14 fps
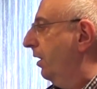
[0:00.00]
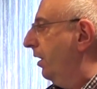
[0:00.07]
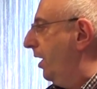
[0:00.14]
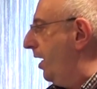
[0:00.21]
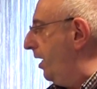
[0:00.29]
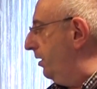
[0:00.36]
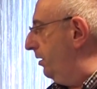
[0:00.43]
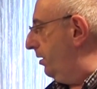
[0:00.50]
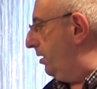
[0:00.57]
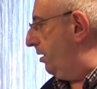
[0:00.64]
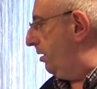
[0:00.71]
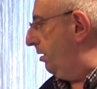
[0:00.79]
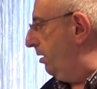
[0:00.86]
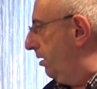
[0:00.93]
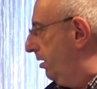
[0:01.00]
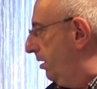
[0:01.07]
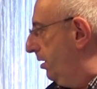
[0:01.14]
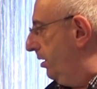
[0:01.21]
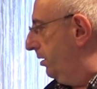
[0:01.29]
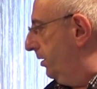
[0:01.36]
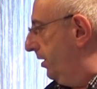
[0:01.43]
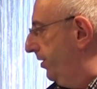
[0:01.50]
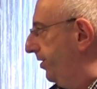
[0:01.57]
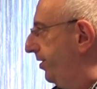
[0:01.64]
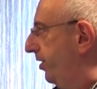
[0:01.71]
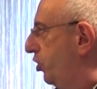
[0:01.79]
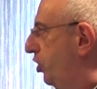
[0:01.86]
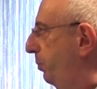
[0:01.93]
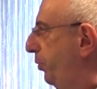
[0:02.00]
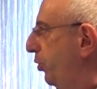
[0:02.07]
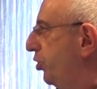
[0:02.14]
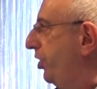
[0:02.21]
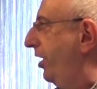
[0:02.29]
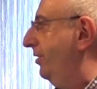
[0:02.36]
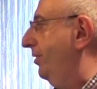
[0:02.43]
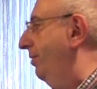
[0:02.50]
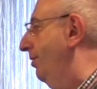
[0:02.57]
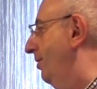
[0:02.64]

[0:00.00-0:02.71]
And there is the cheaper shot